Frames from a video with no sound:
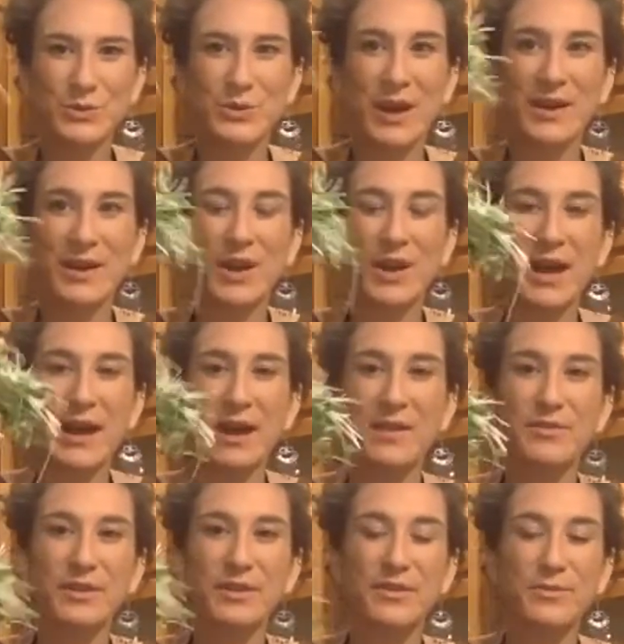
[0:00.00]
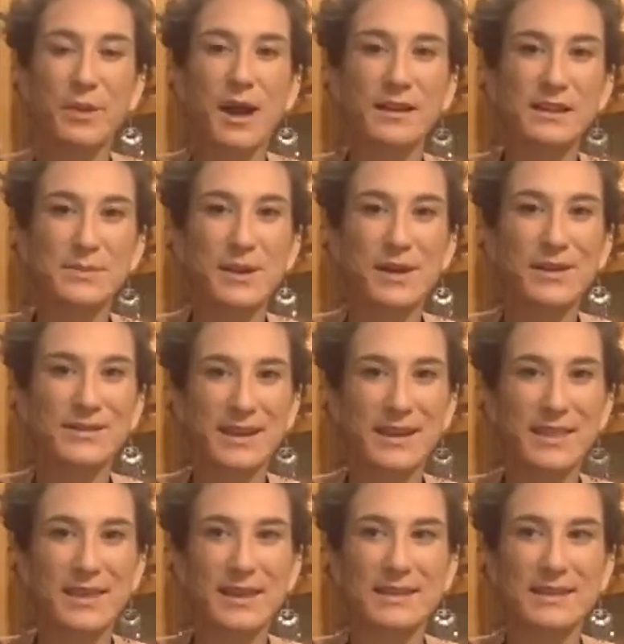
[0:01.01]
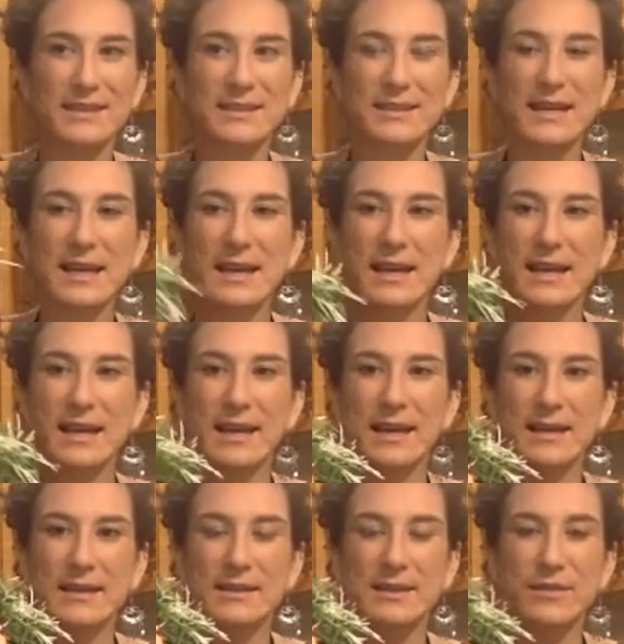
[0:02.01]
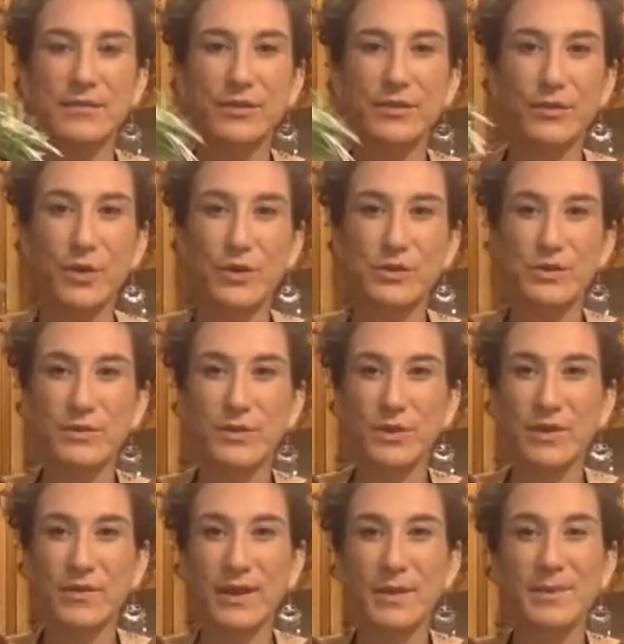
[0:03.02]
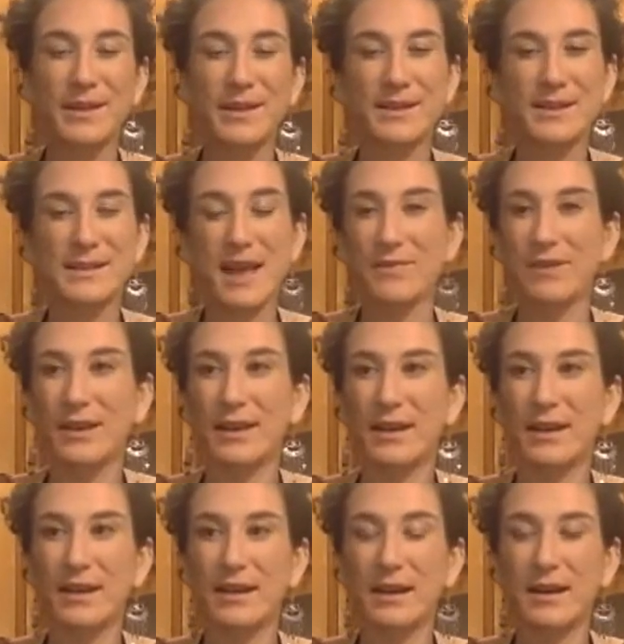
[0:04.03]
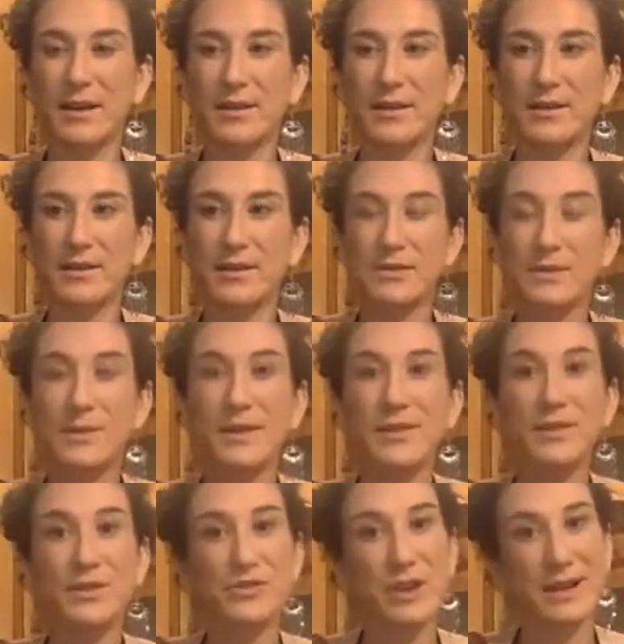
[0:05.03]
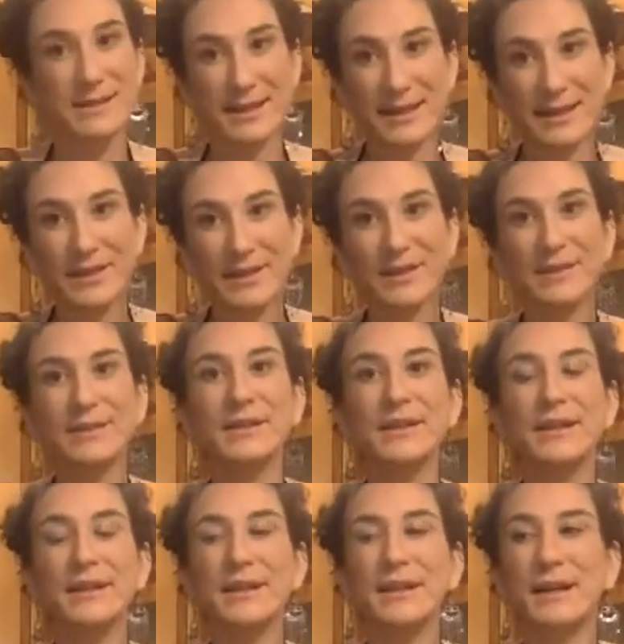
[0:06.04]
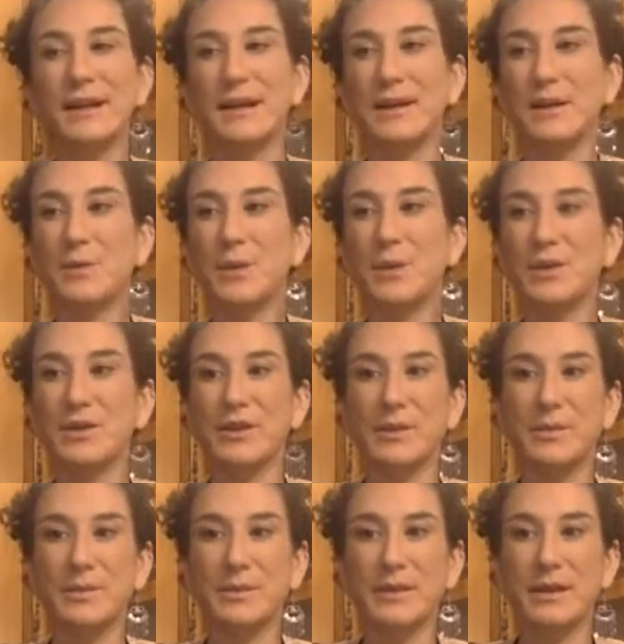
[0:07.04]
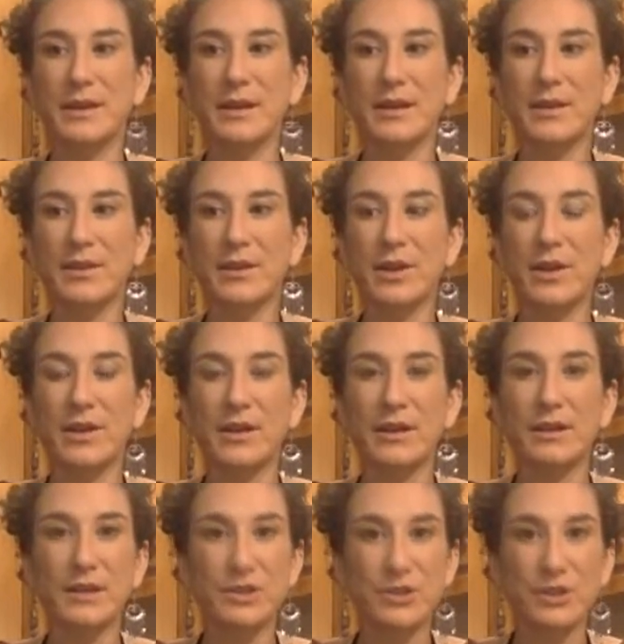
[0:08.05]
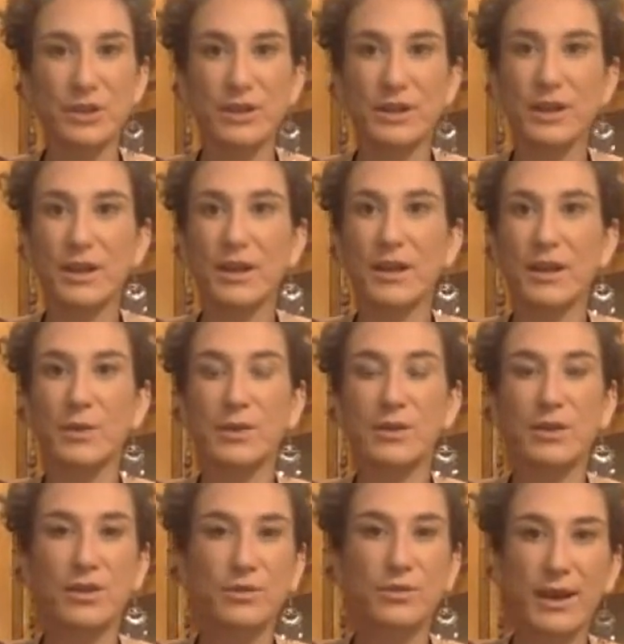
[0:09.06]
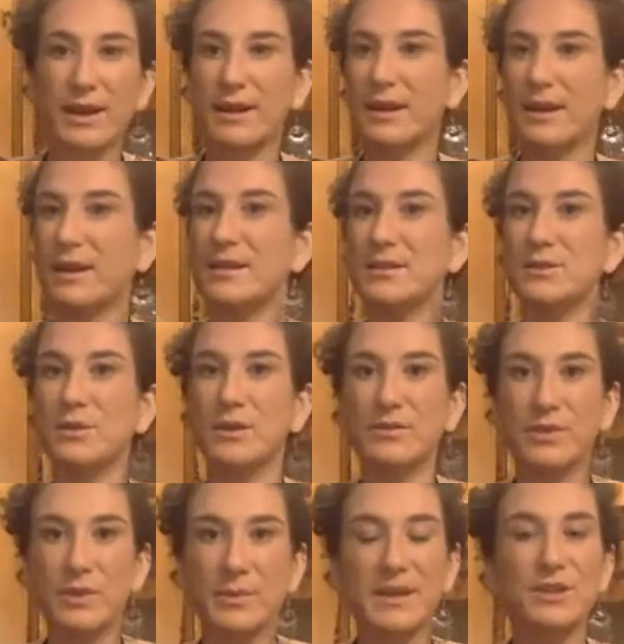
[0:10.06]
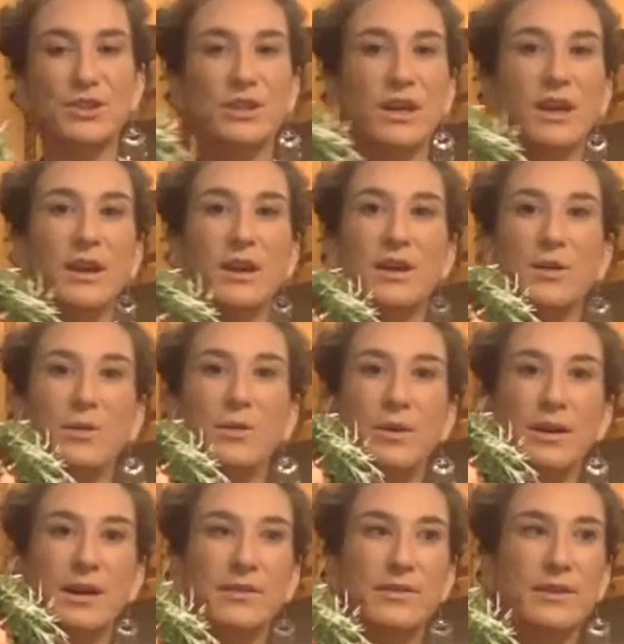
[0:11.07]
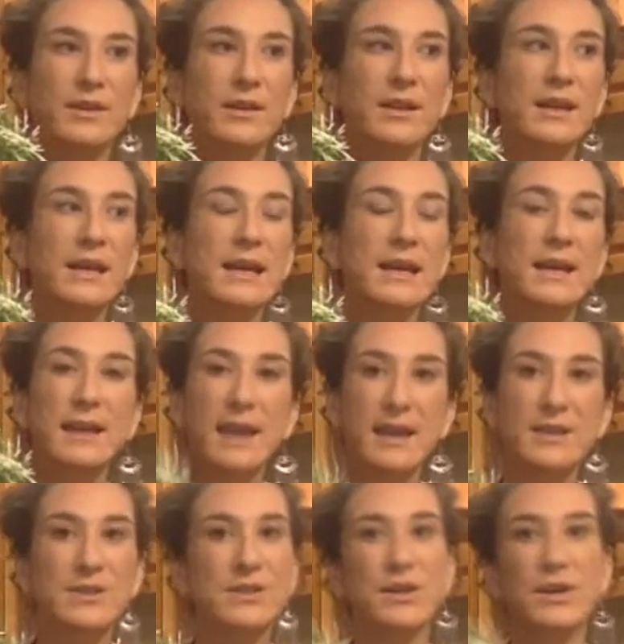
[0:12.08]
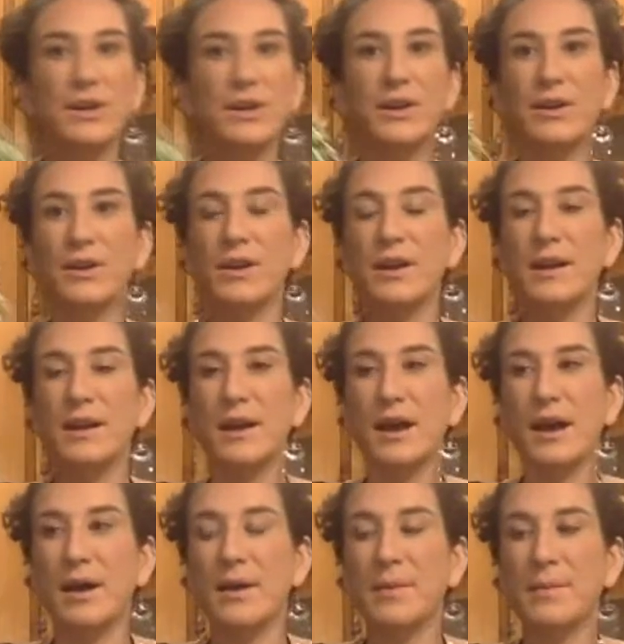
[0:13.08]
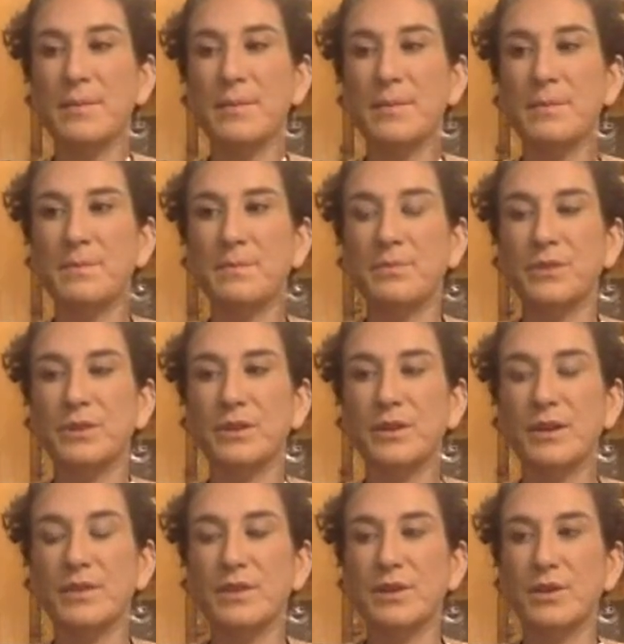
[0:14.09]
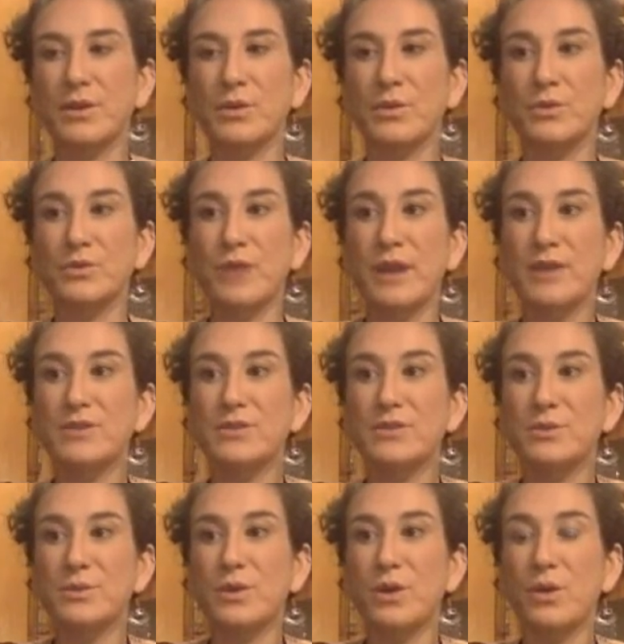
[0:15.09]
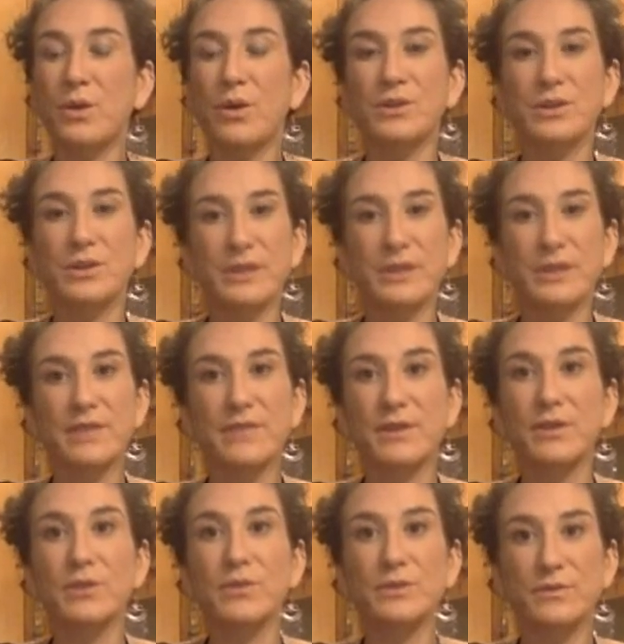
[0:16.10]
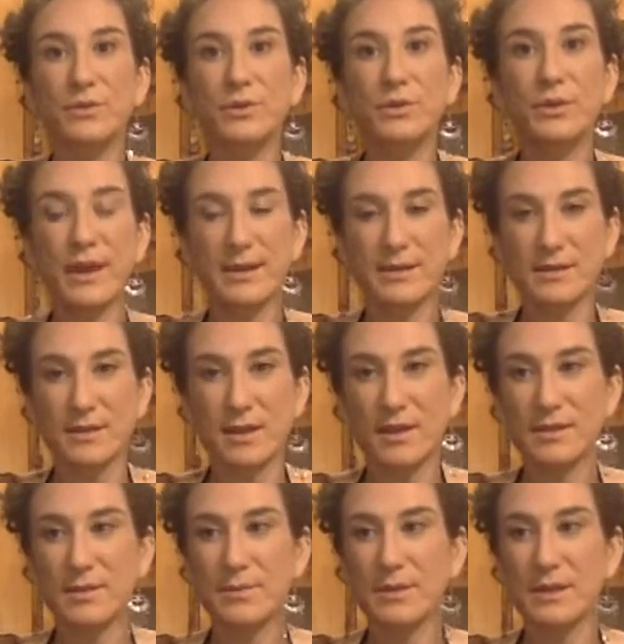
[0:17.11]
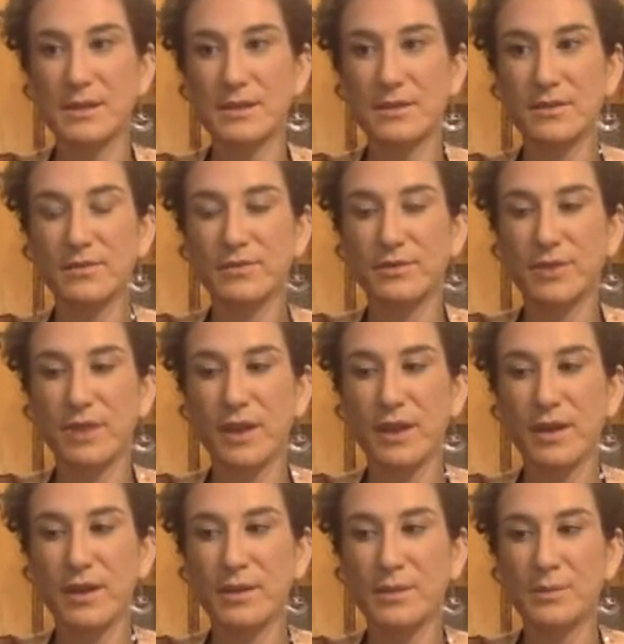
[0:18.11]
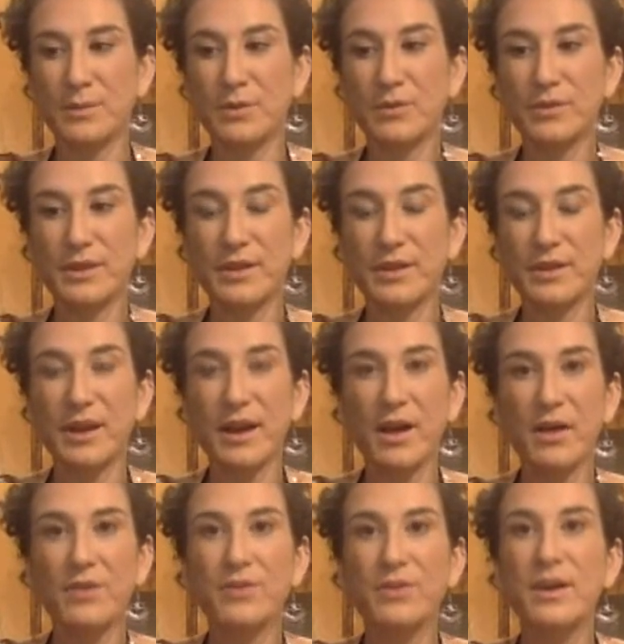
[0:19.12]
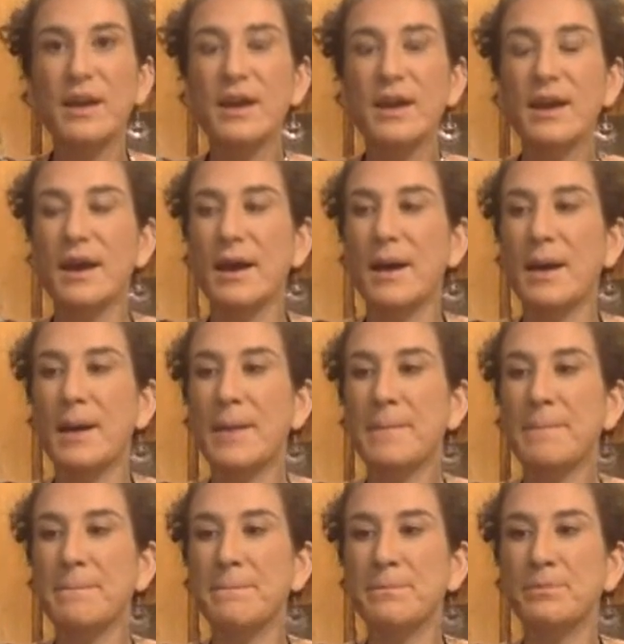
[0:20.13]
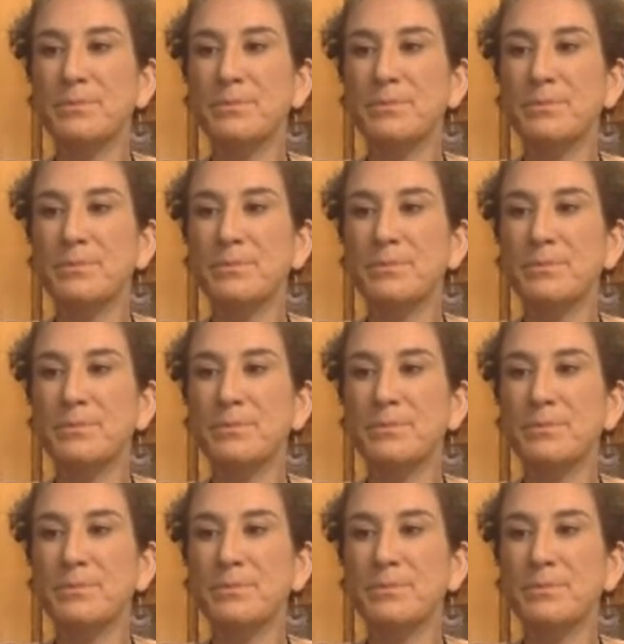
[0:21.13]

And a handful of broccoli sprouts like this is for those of you, if anybody does have like uh, something that they're trying to heal, um, whether it be they're on a healing journey with arthritis or inflammation or even cancer, um, if they're trying to go alternative and use food as, as a means of uh, improving their health, um,